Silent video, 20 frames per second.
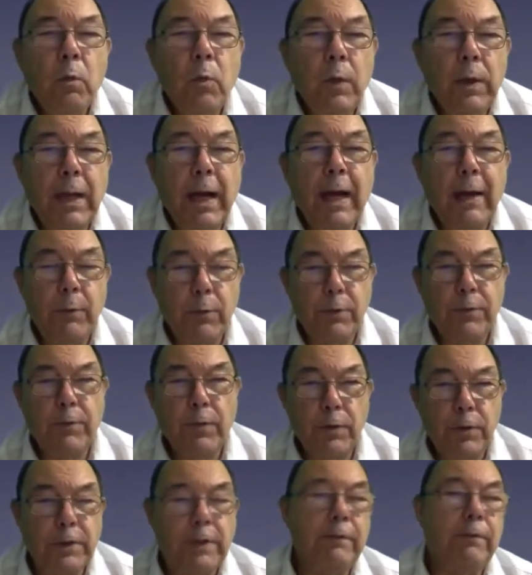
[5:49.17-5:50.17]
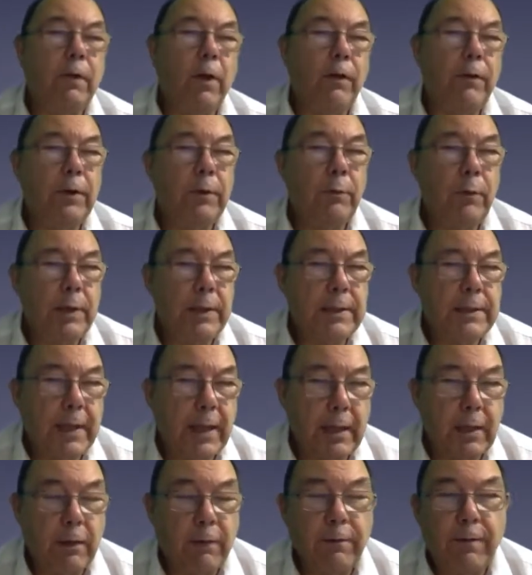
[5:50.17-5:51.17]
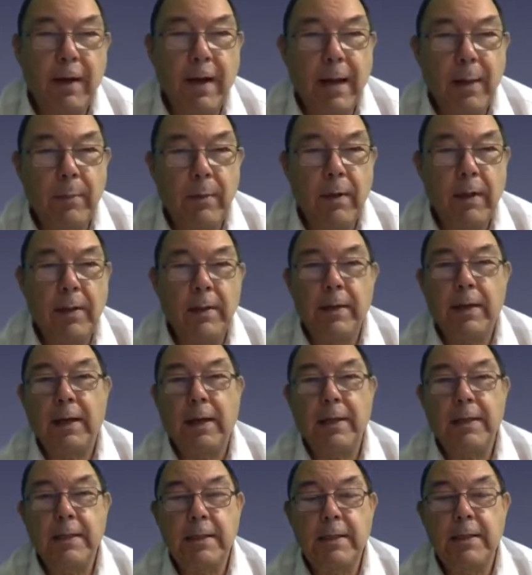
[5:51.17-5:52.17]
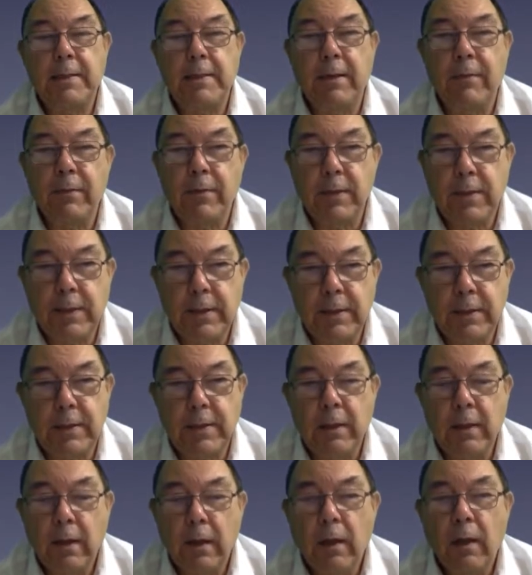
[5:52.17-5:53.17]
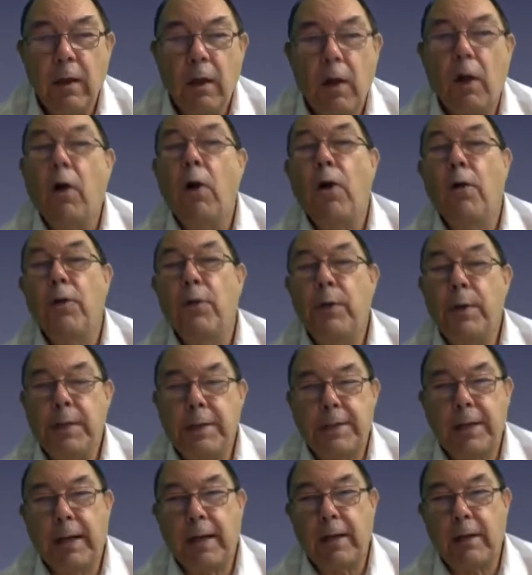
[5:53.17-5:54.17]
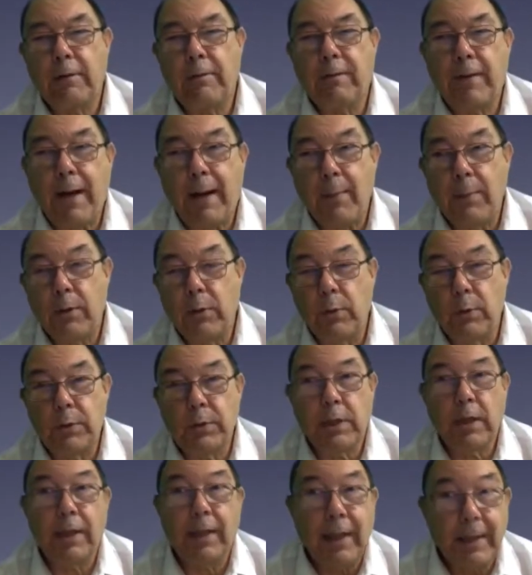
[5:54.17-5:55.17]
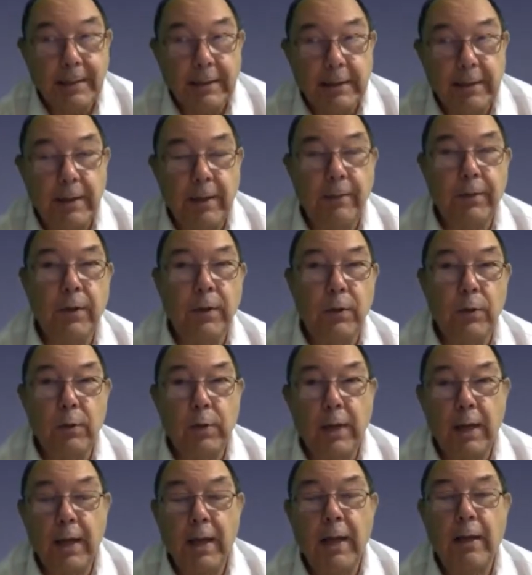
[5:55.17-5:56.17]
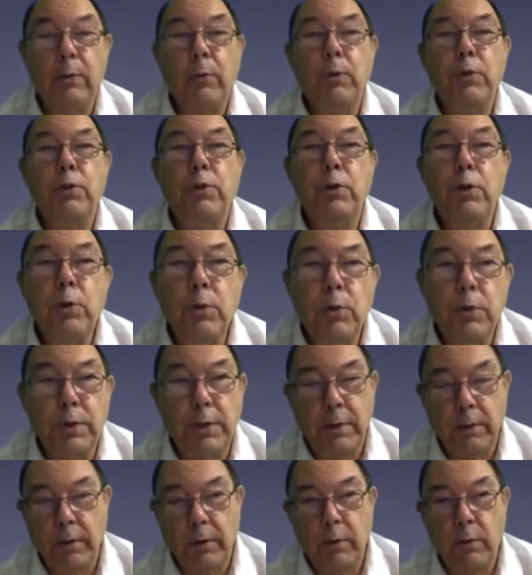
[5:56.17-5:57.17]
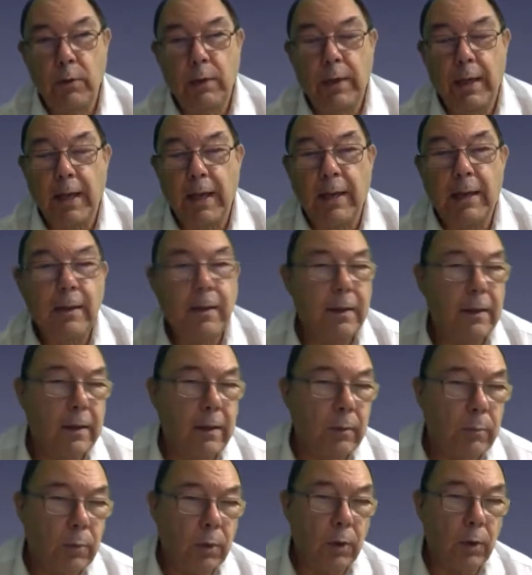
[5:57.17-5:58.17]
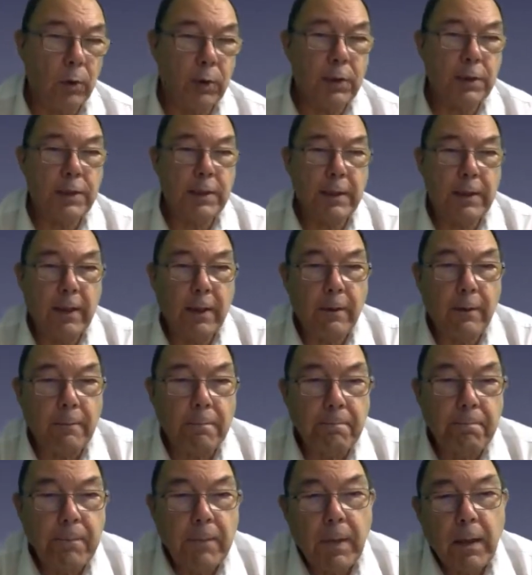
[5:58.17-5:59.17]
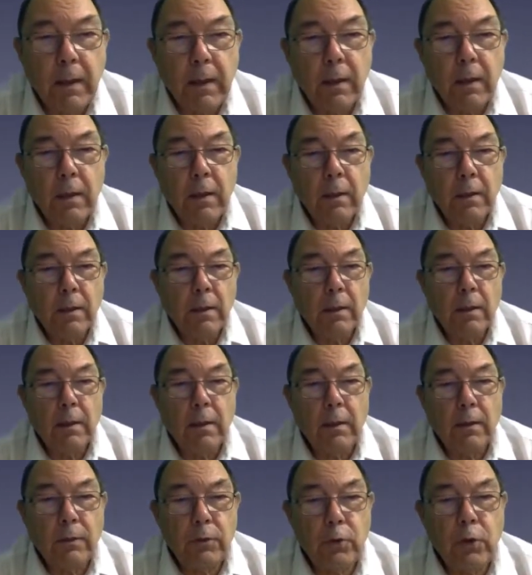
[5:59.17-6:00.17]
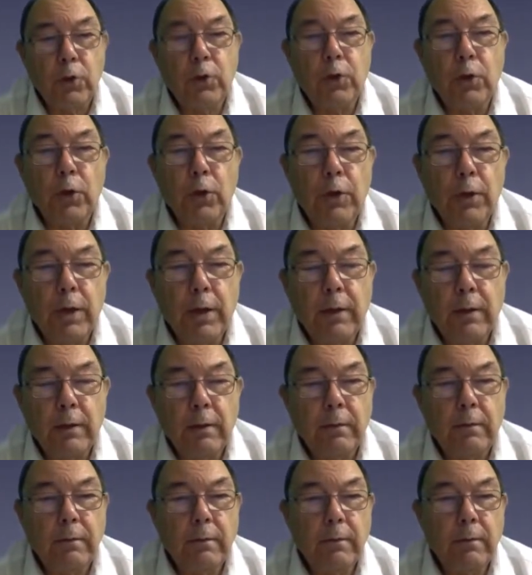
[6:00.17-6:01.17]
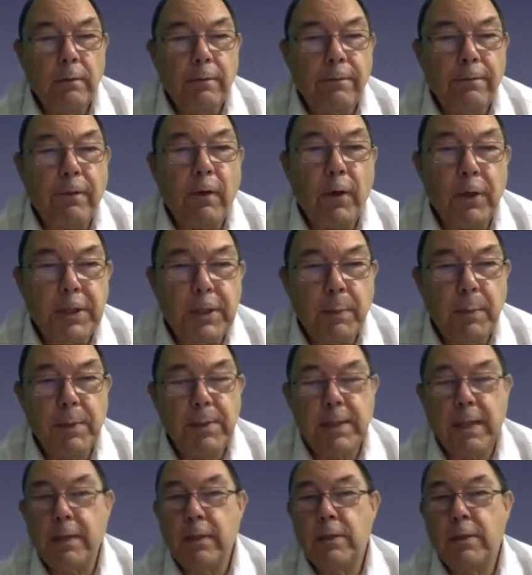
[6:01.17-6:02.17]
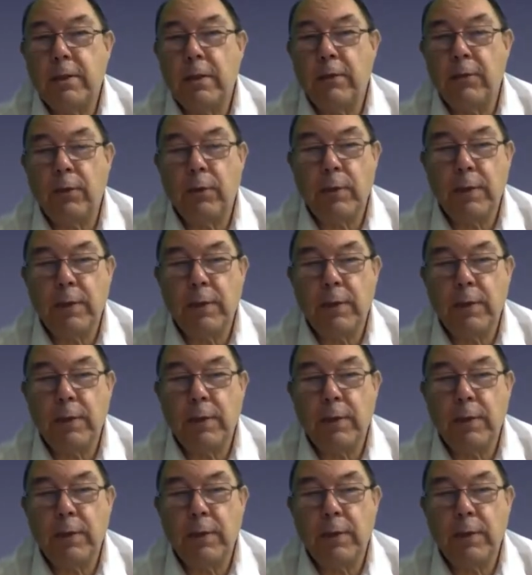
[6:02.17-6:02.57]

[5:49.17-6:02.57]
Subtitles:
When I was first involved in recycled fibre in the 1970s, all the recycled fibre that was collected in the UK was used in the UK. But look at it now. Just under 40% of the